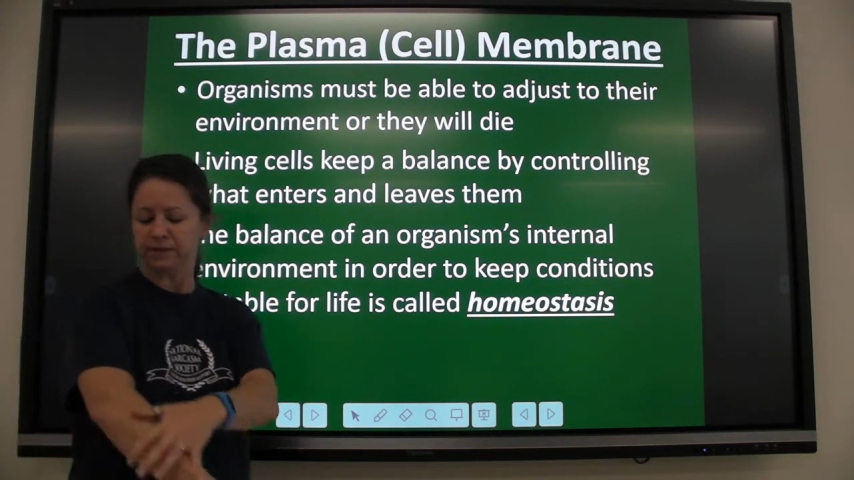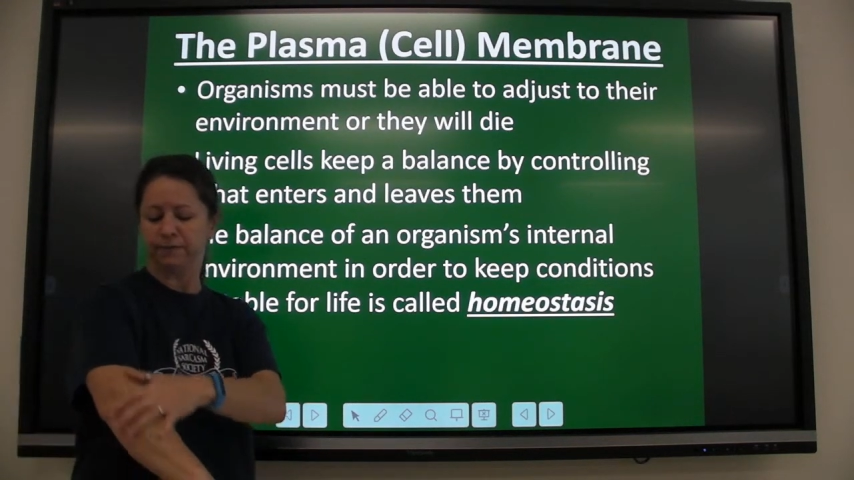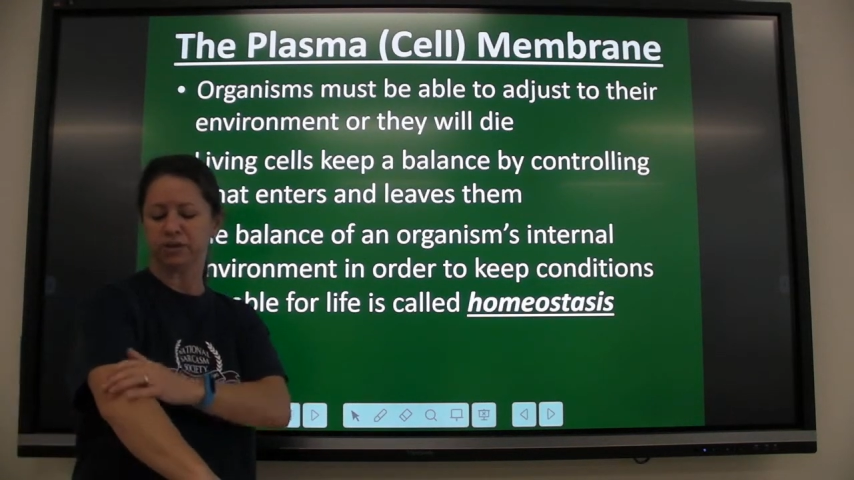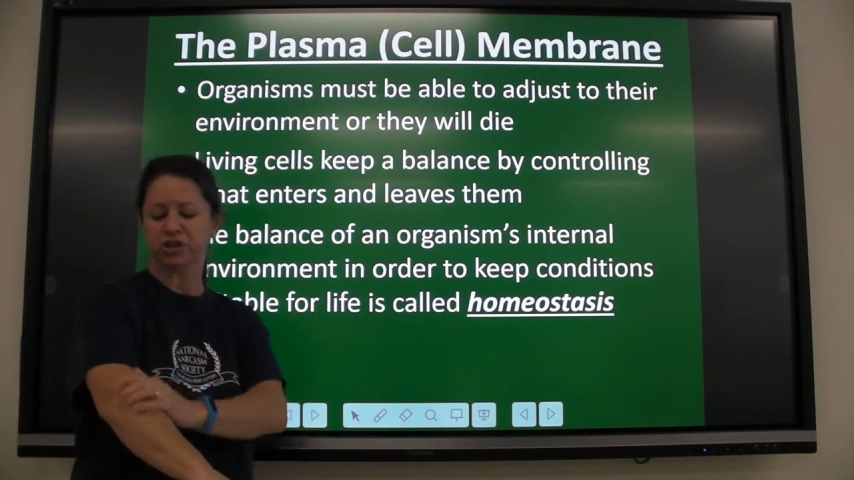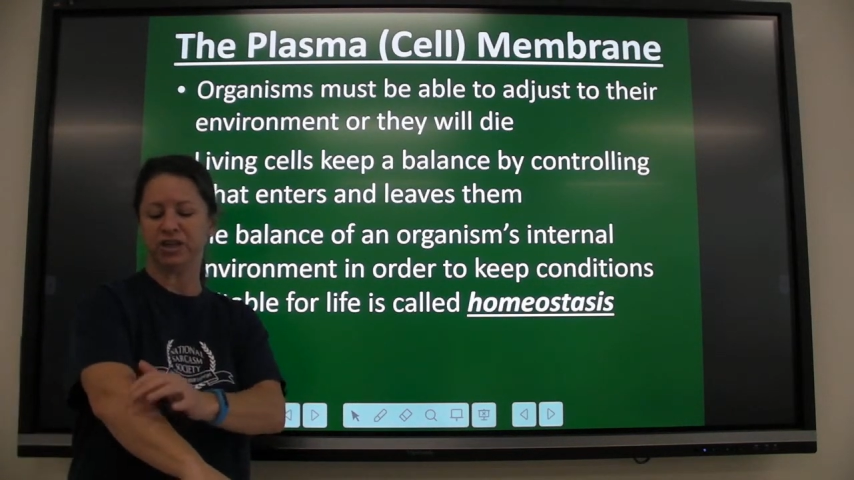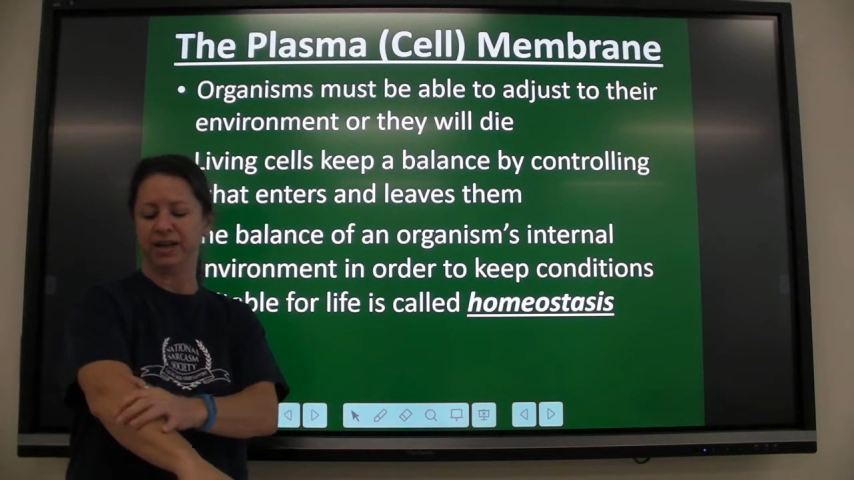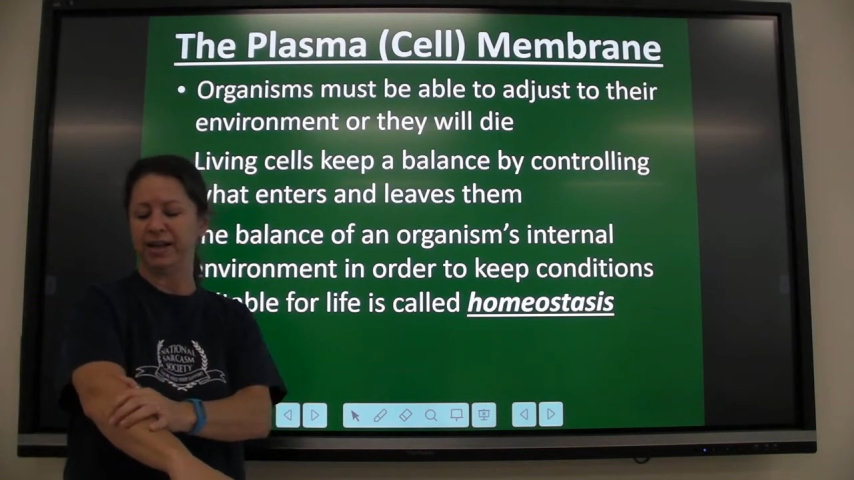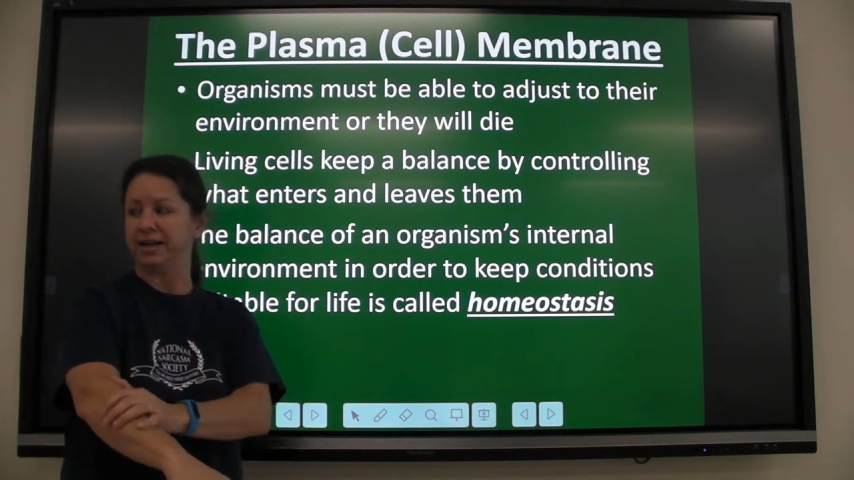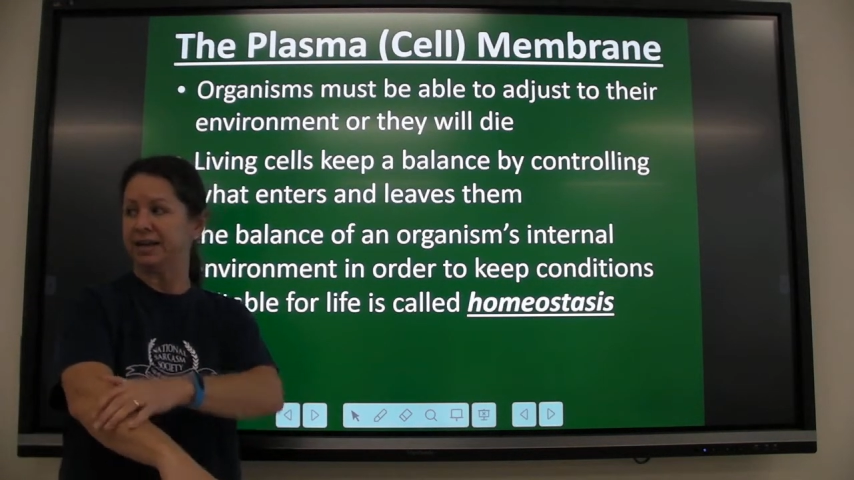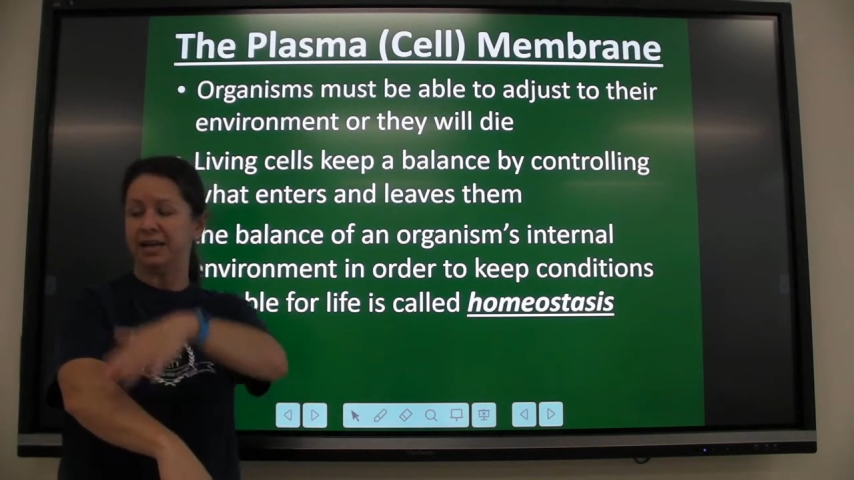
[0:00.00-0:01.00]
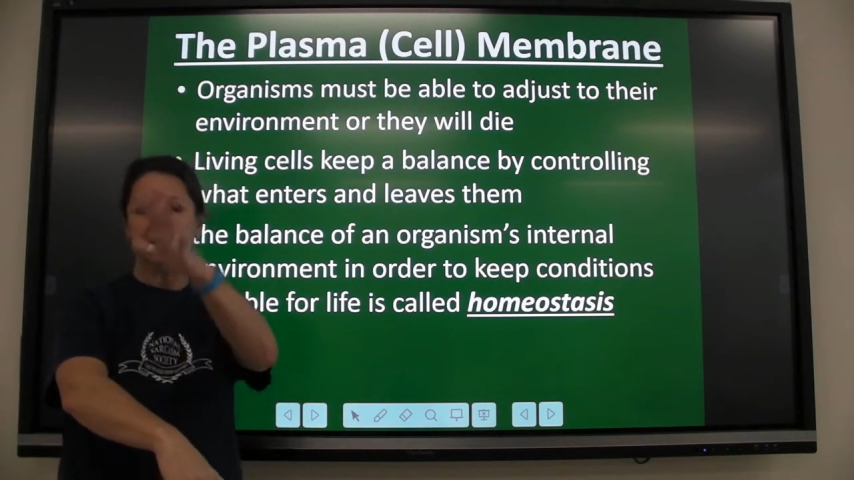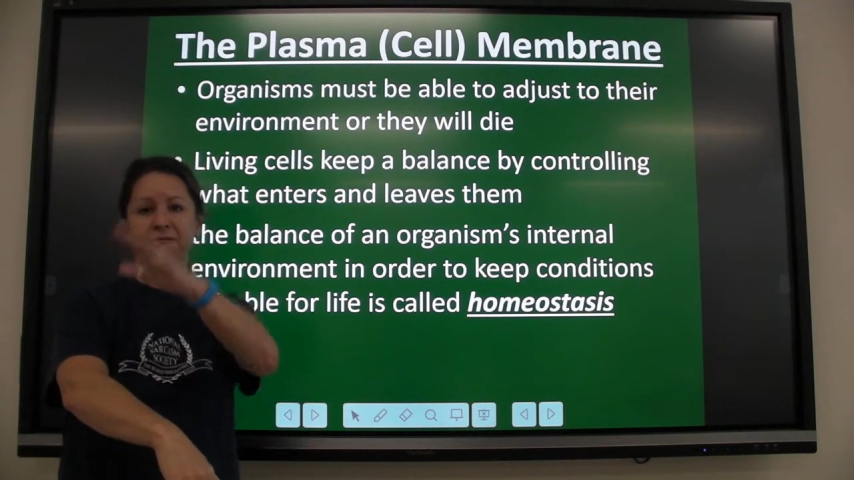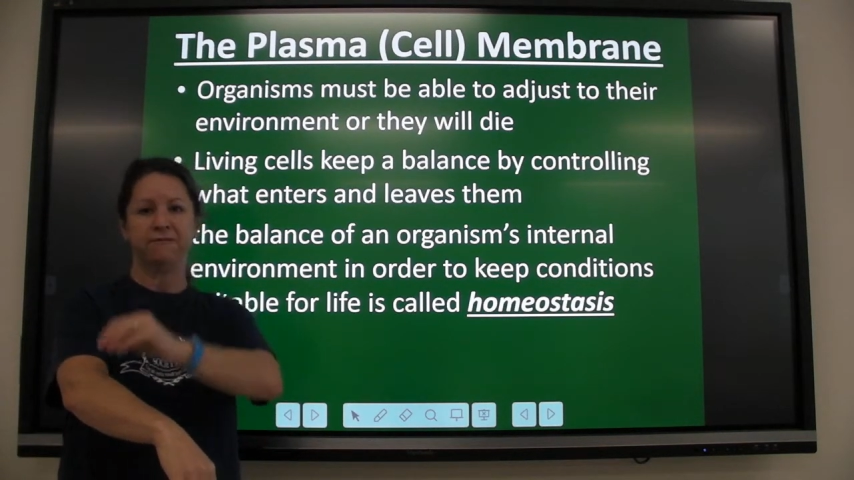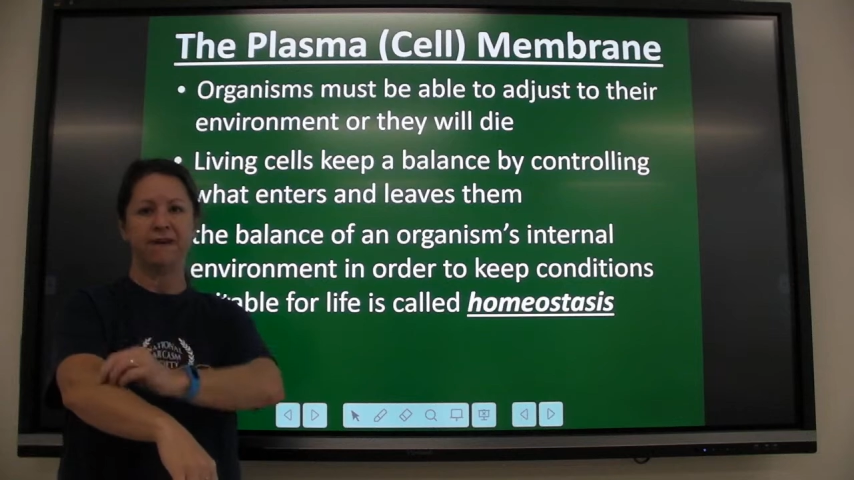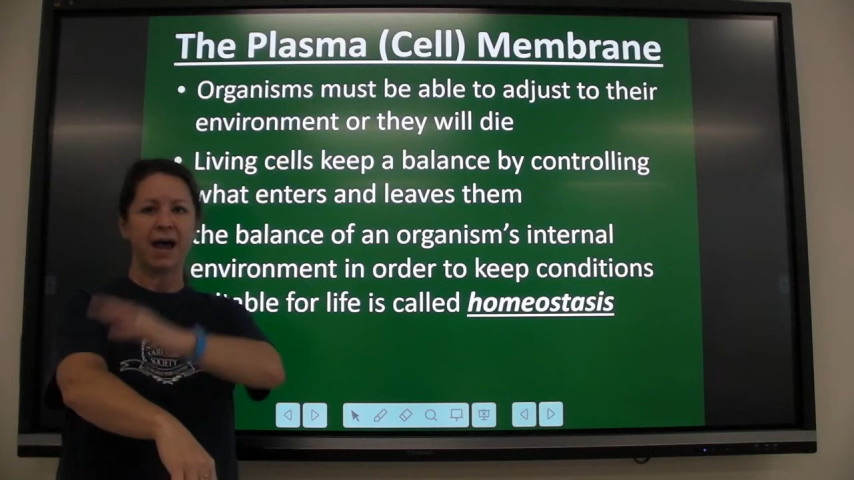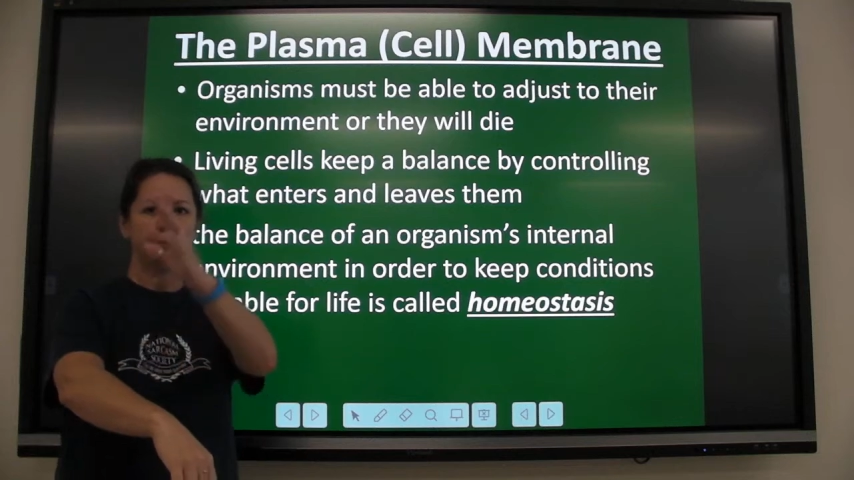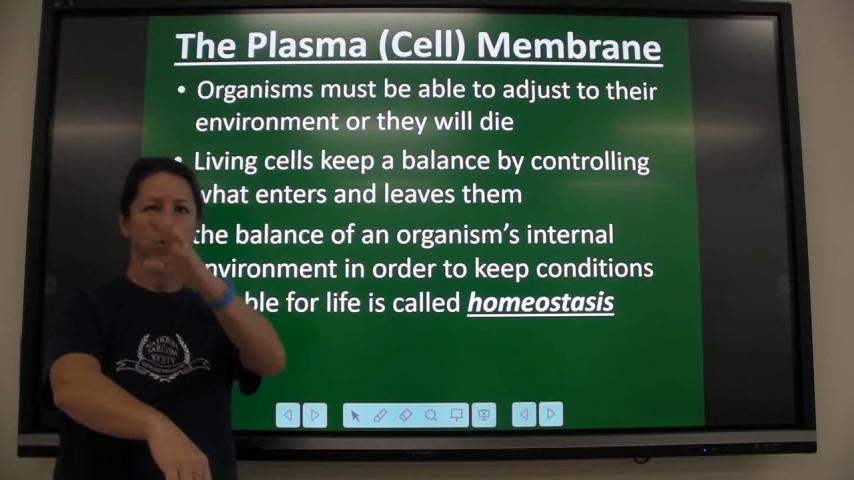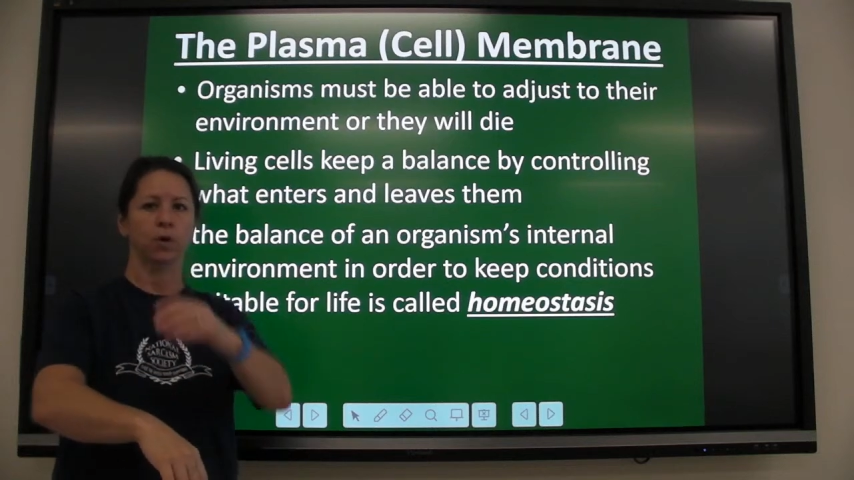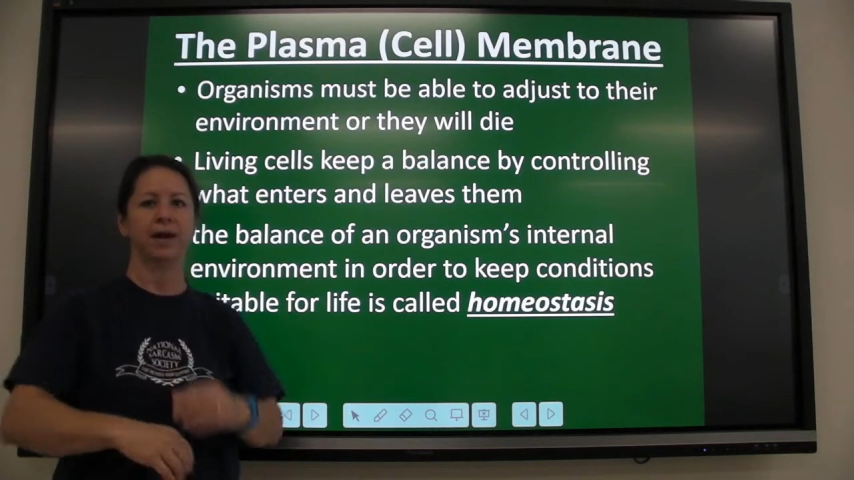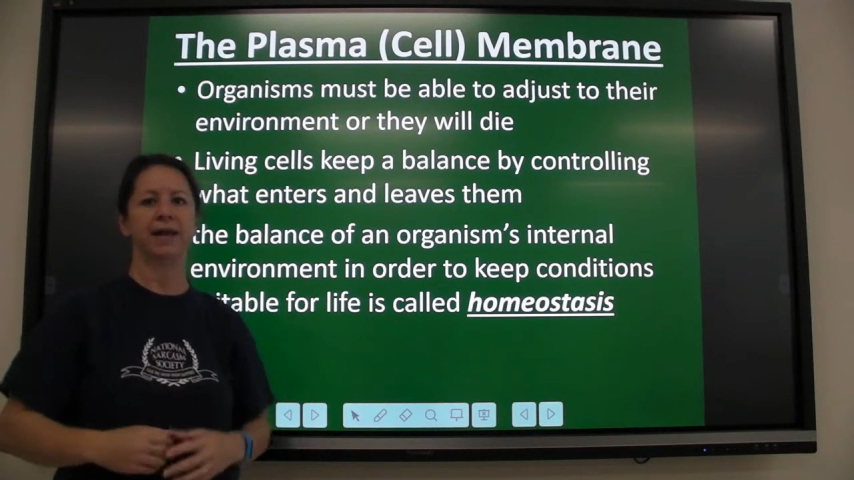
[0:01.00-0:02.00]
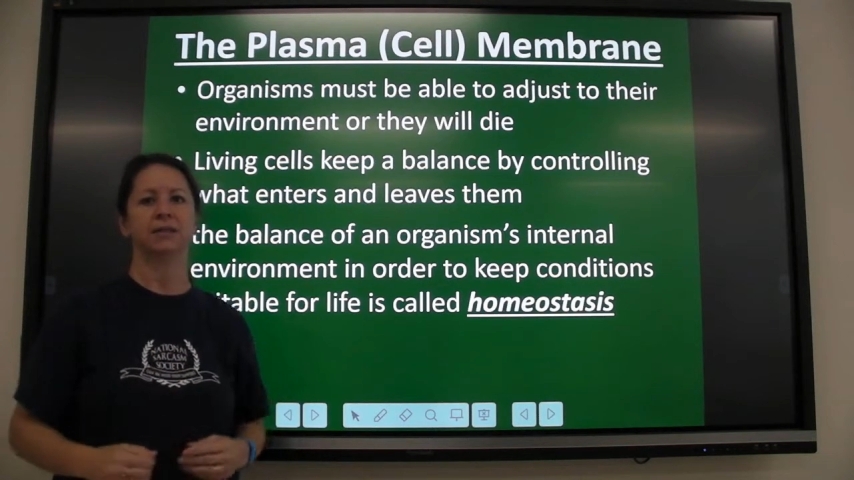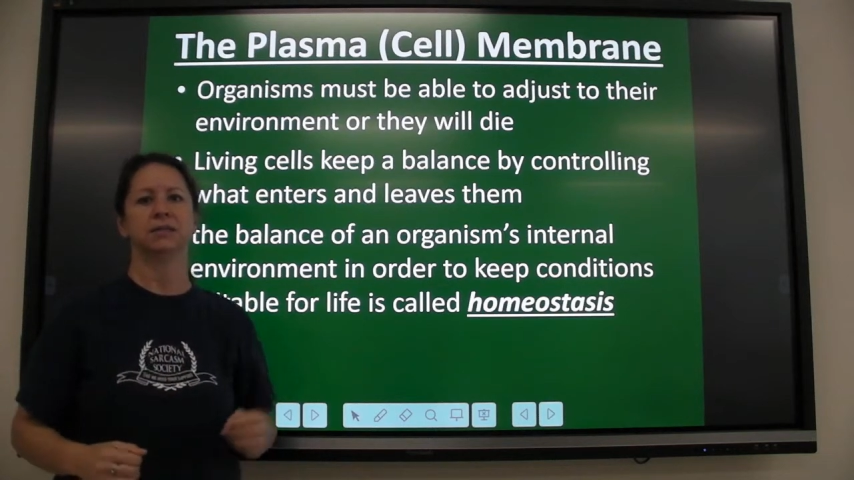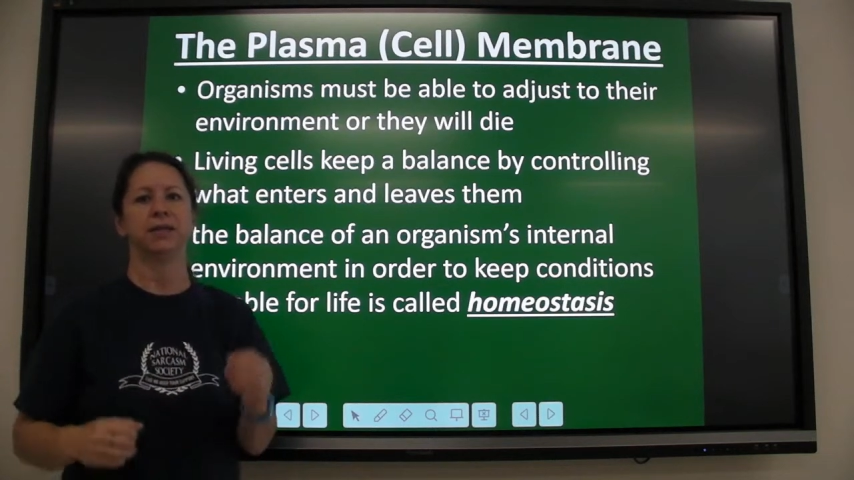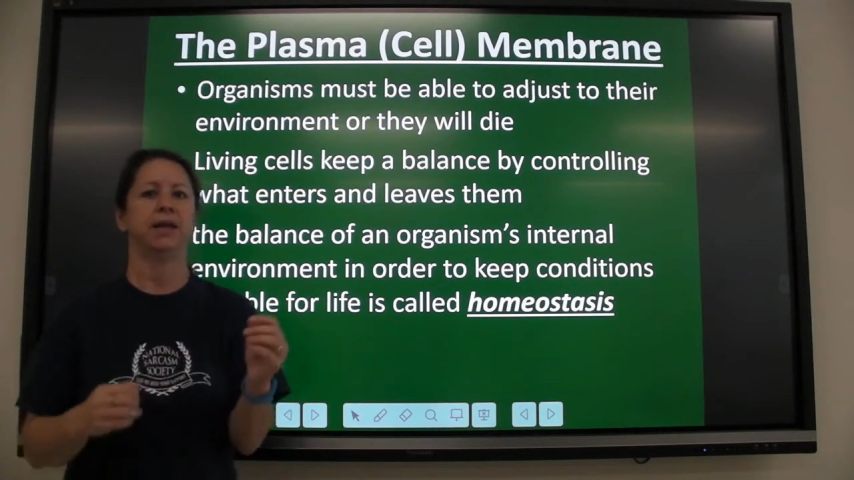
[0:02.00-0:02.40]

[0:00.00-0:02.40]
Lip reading: of your skin and it evaporates.